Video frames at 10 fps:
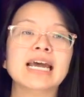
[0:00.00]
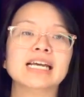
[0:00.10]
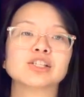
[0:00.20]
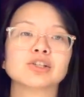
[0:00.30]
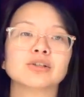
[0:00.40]

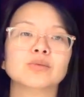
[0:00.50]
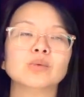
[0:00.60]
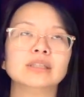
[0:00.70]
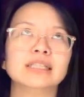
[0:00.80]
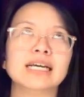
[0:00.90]
And so
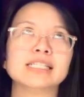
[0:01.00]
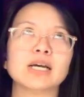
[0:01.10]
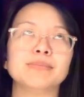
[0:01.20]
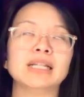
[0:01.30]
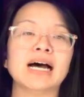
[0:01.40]
let's
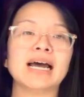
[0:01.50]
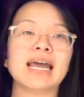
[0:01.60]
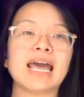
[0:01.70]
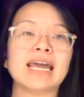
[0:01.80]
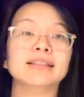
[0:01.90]

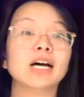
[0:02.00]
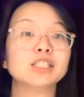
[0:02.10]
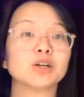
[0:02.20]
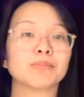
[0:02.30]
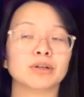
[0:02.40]
apply a
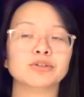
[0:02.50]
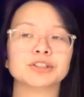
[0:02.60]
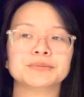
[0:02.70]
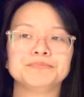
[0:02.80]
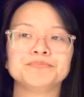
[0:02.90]
logic approach.